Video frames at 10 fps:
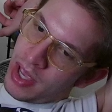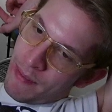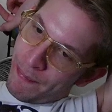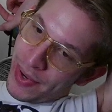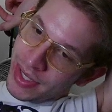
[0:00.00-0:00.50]

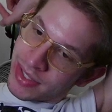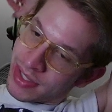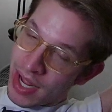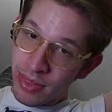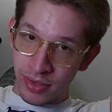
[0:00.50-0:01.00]
But it's
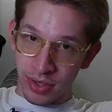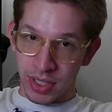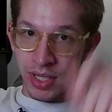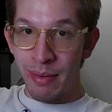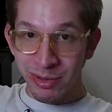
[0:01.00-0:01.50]

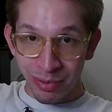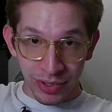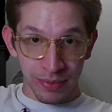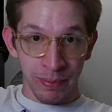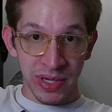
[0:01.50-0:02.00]
10:30. I'm supposed
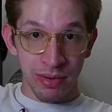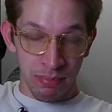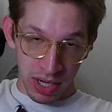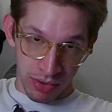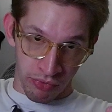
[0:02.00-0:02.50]
to be in
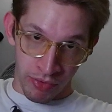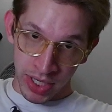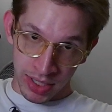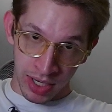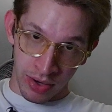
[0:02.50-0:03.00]
bed
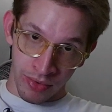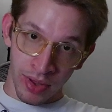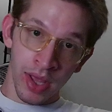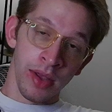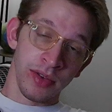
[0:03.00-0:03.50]
right now.
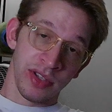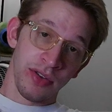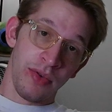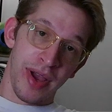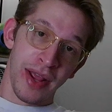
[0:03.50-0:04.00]

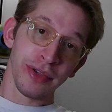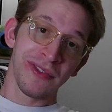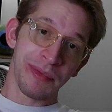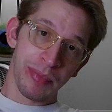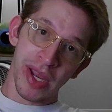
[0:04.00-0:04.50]
So I also have
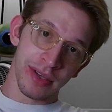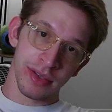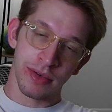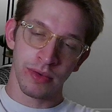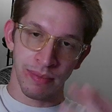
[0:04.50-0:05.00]
to practice.
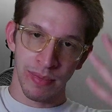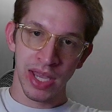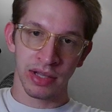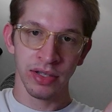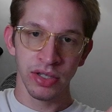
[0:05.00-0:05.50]
So do I make
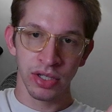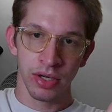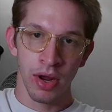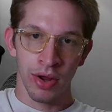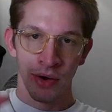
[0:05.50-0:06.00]
lunch
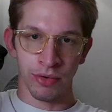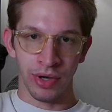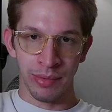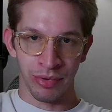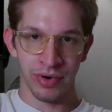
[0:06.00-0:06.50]
or do I
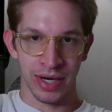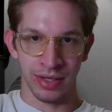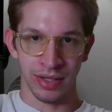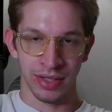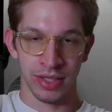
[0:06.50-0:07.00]

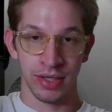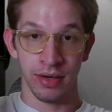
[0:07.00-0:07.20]
practice?